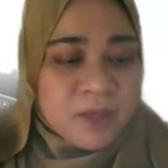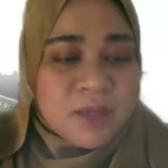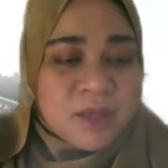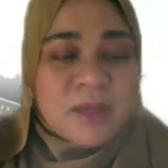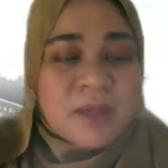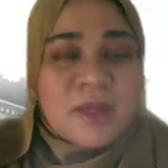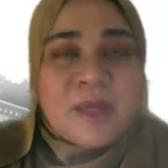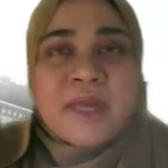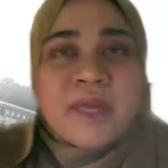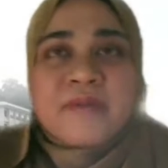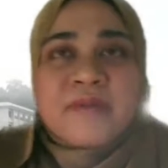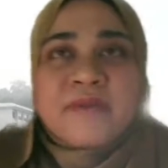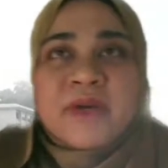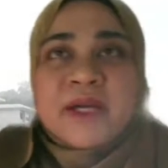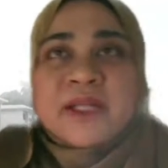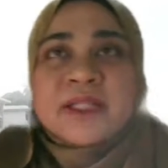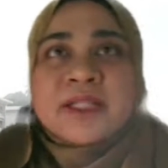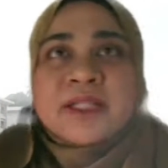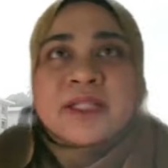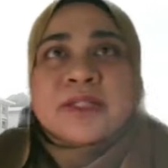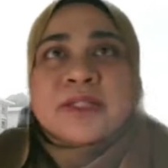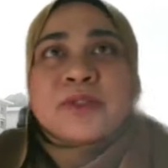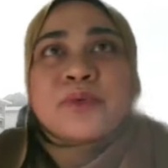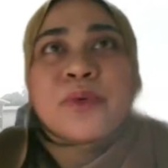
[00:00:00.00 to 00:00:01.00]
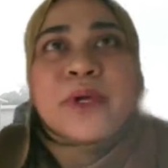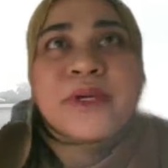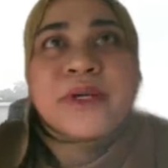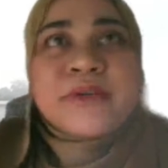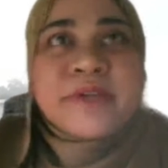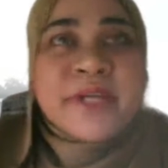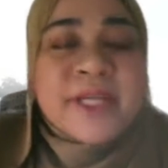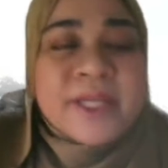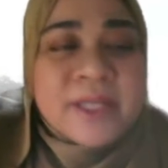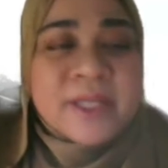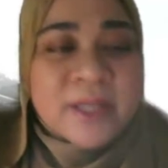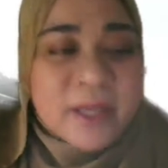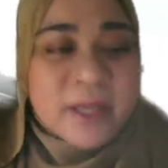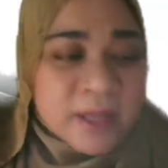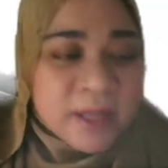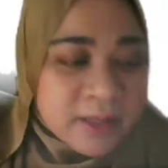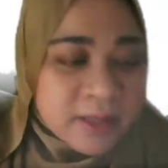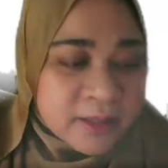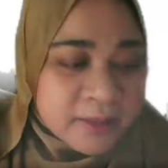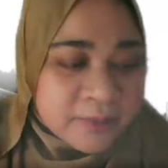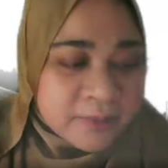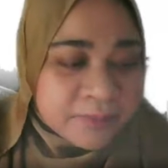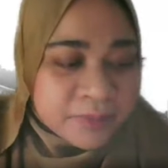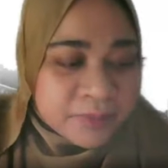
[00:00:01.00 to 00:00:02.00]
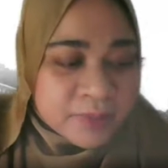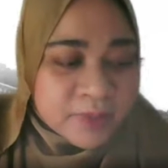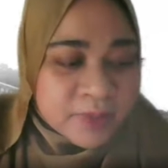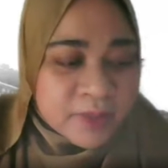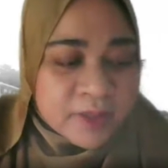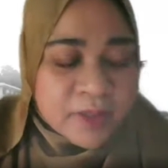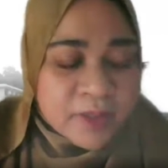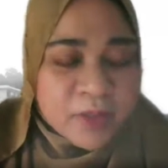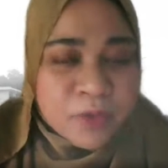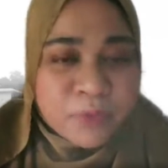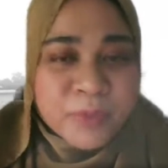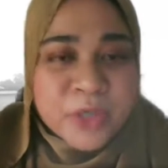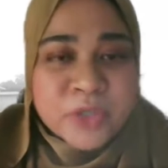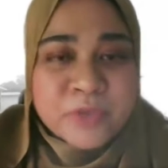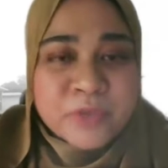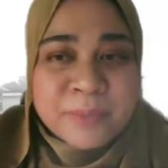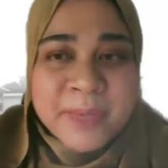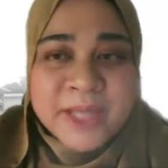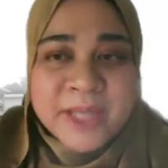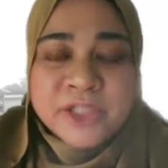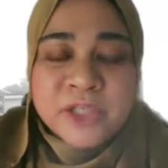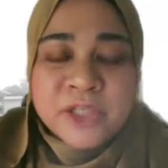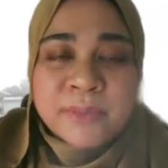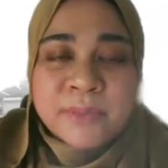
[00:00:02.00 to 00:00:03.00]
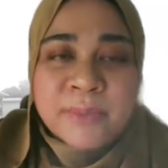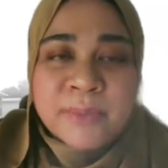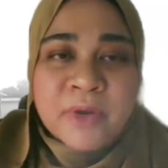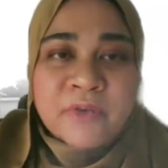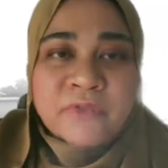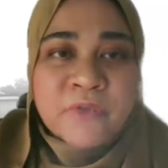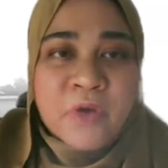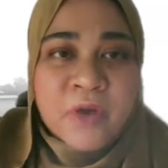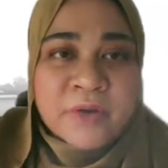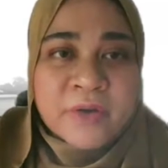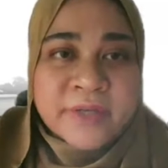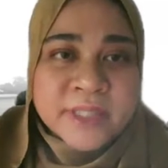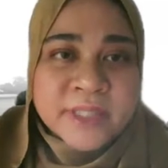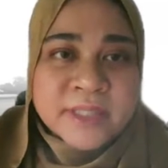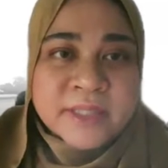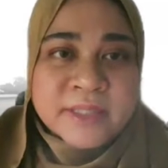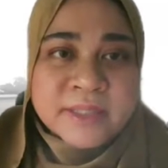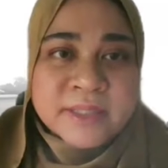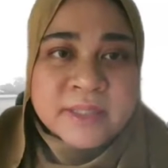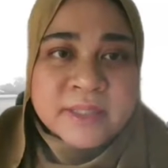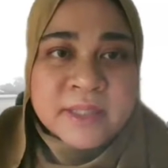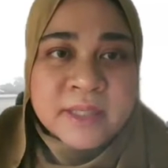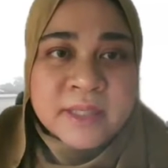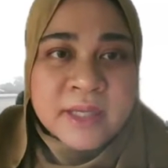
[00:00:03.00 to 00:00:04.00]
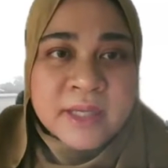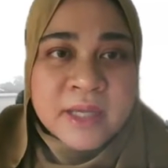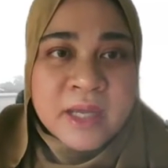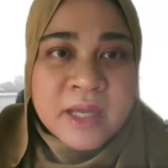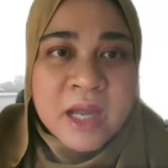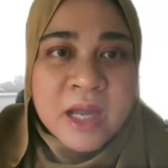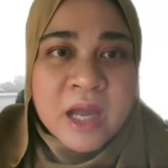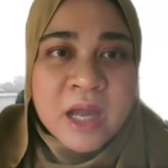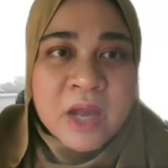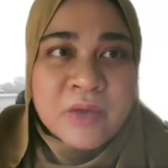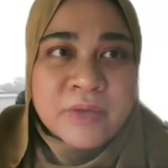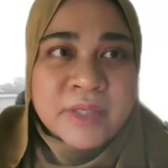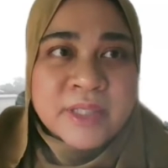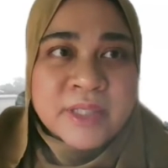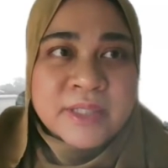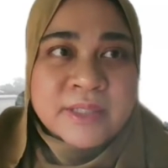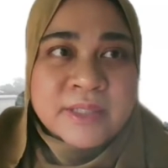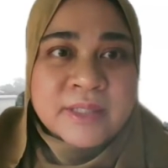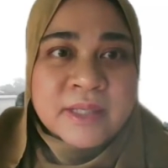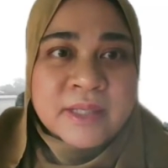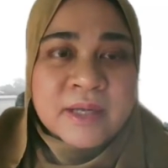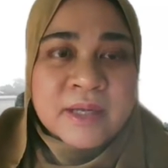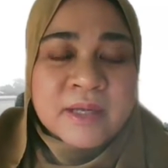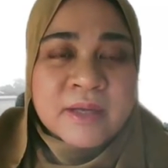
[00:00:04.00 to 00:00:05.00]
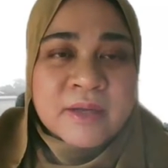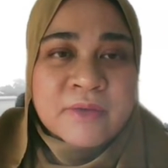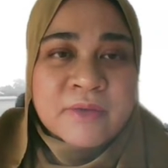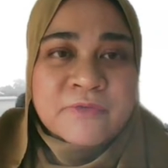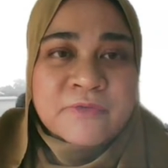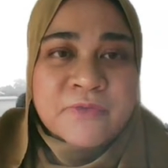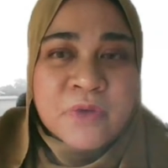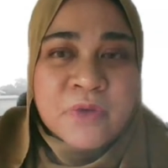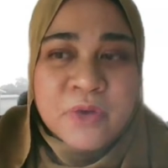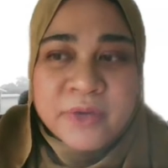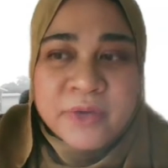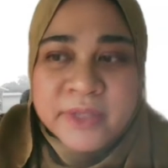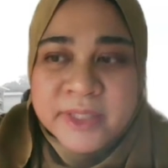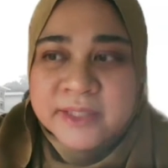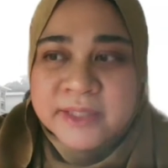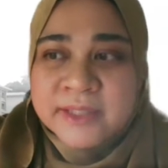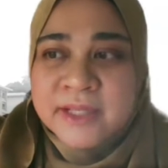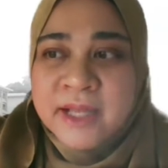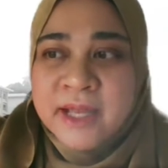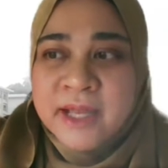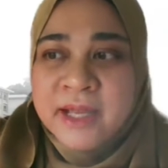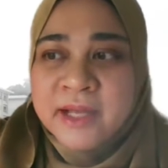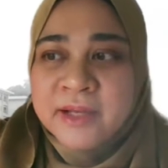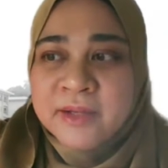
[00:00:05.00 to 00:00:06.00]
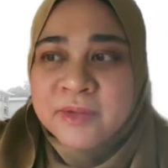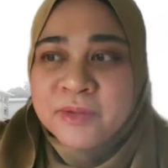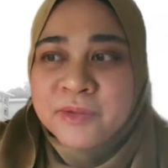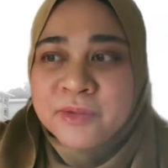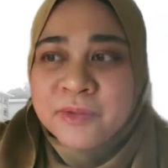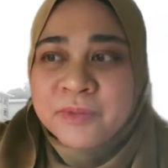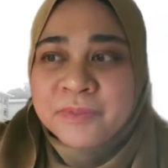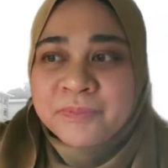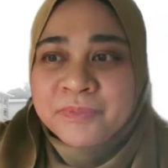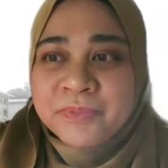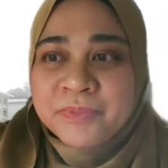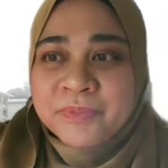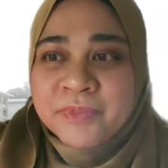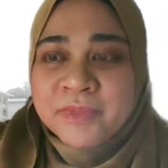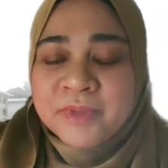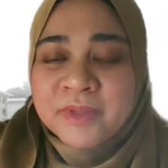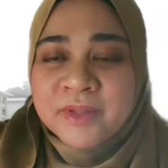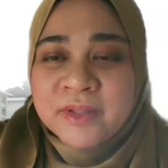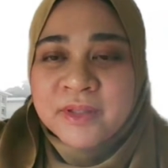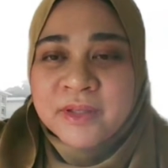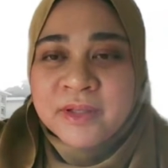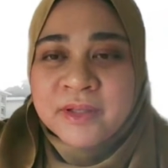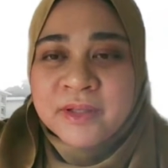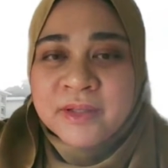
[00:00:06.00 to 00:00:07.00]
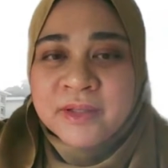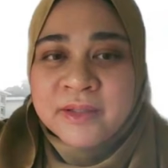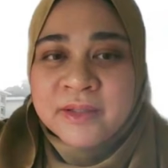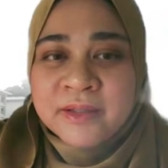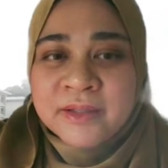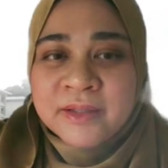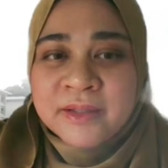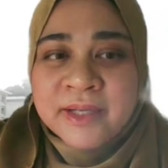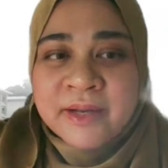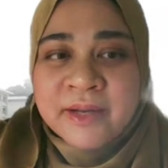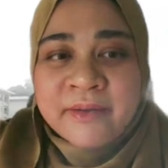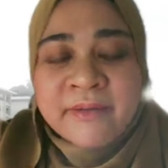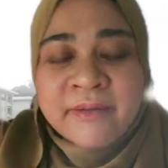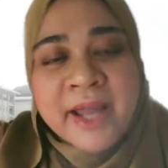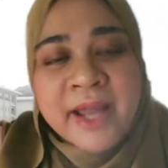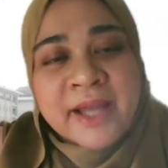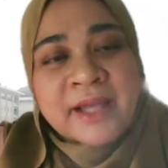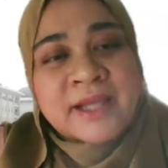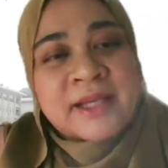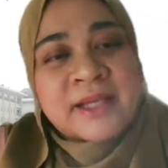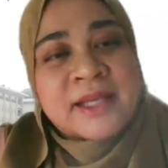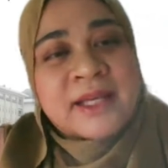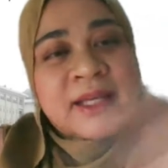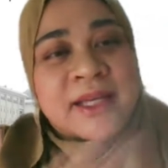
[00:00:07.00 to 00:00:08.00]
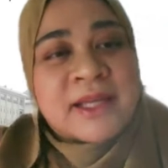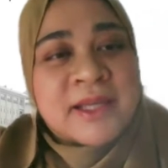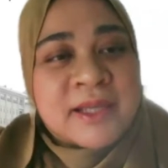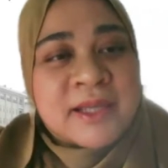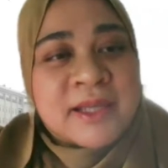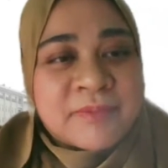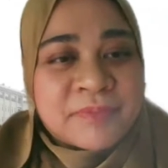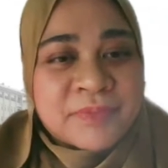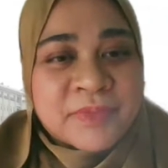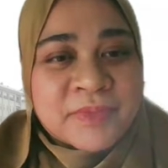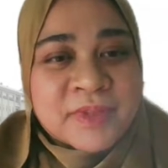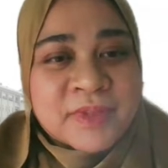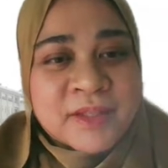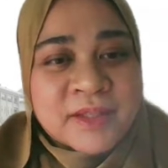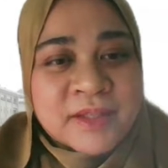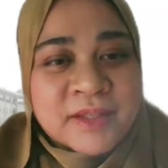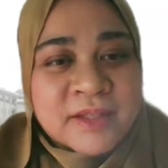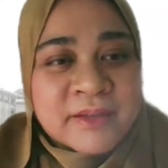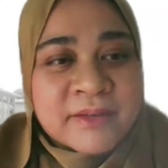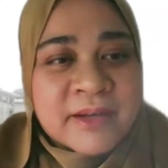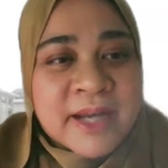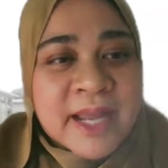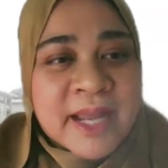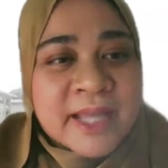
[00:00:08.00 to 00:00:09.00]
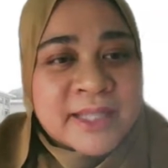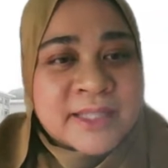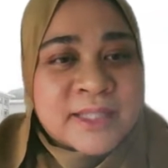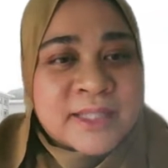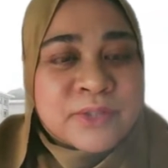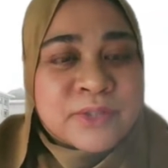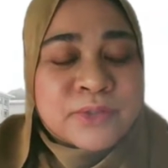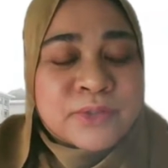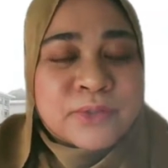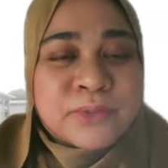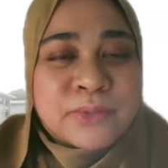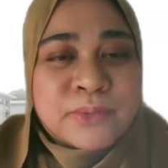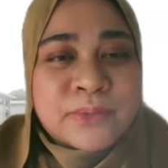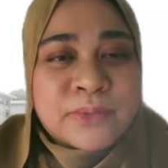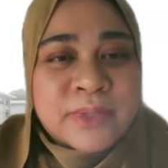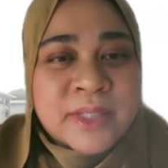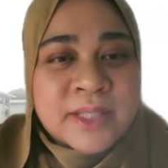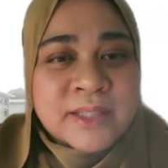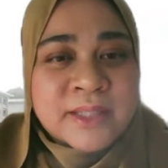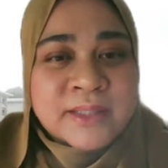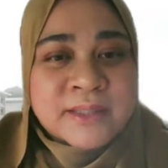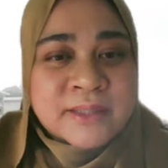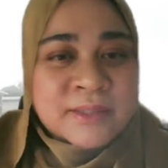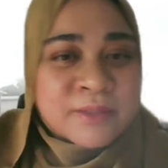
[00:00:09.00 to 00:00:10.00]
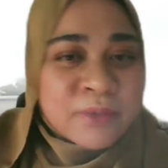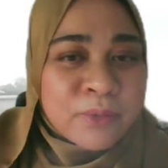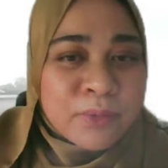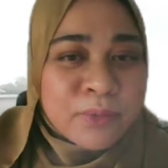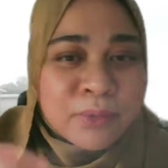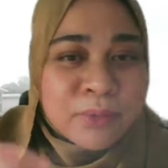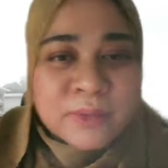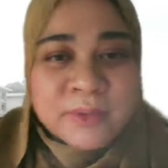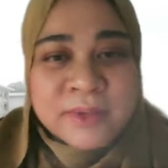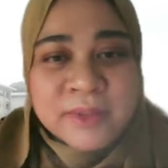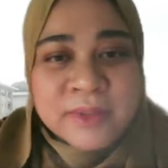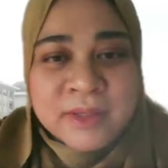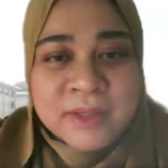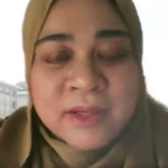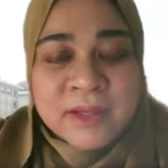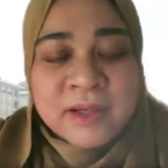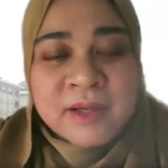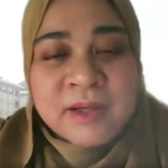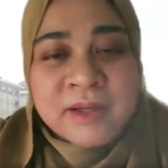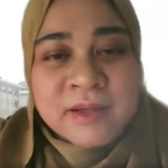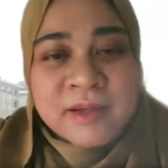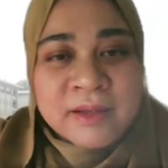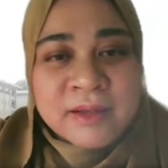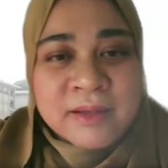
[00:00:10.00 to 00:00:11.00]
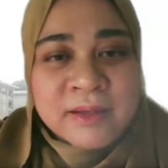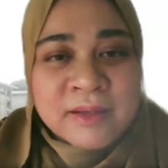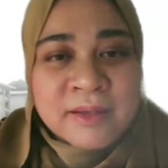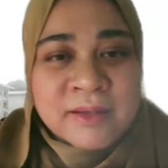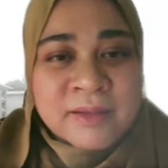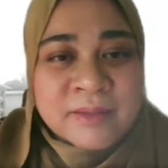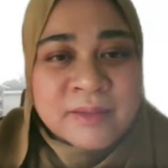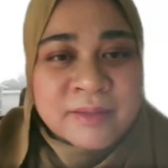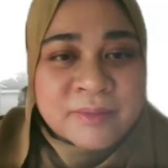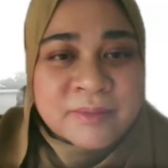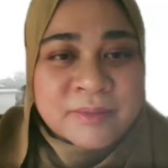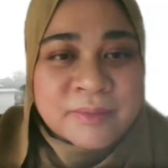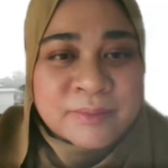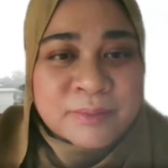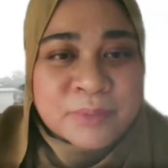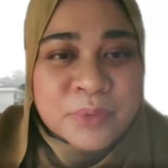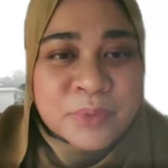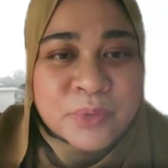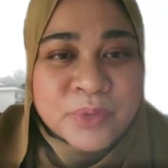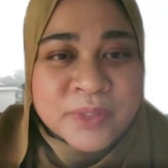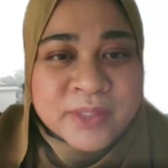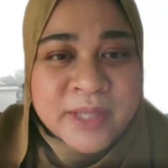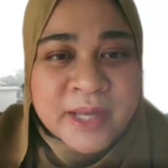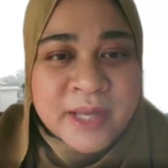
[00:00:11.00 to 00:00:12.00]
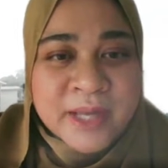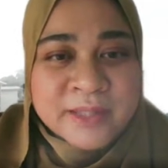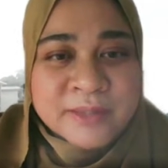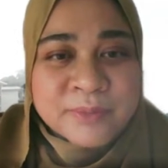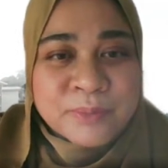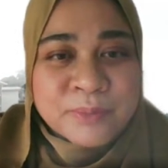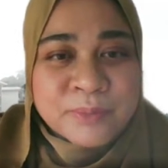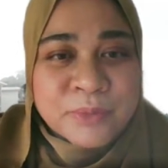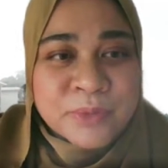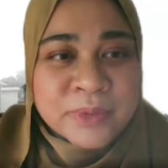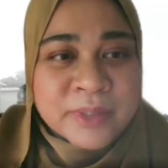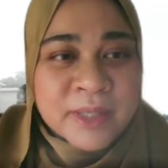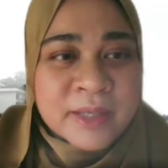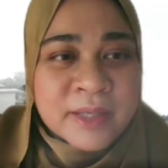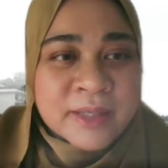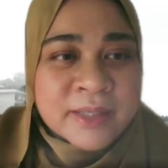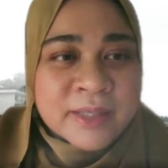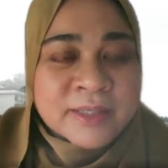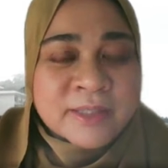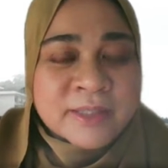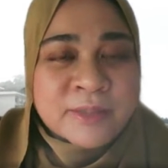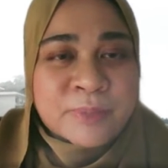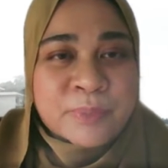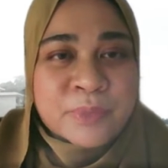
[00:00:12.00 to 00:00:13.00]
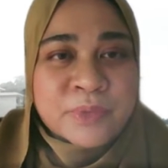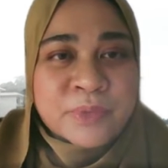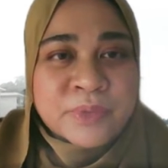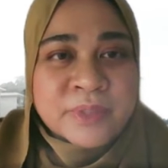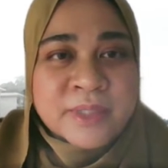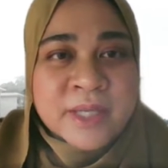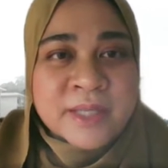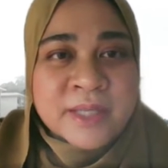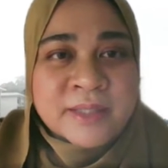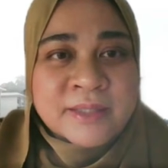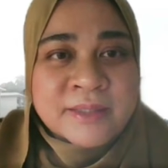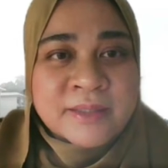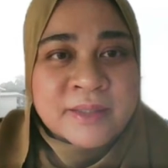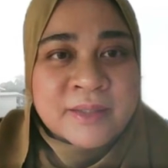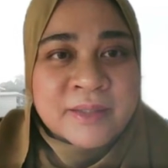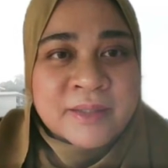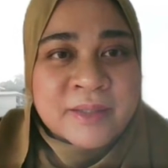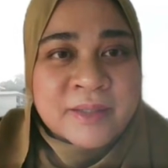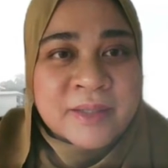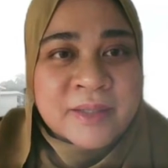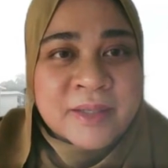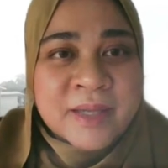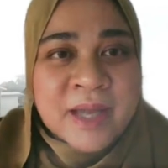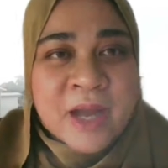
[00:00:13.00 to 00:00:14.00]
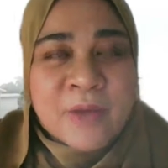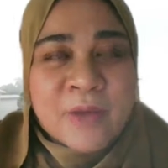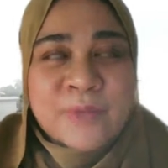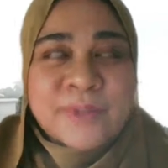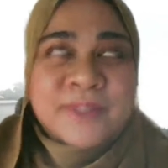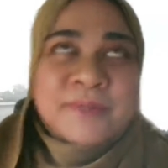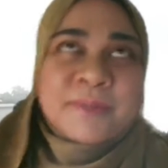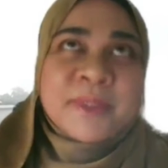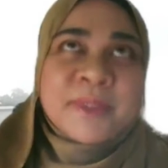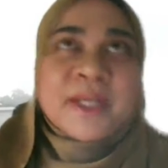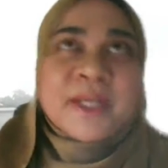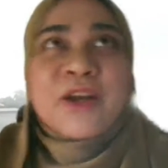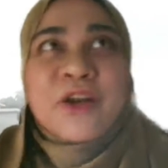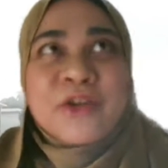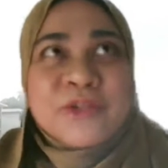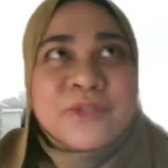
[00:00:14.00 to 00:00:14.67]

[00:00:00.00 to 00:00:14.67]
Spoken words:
Eva, just wondering, when you mentioned about forest, how does forest there, directly related to this whole process, butyl ester process? I was a bit lost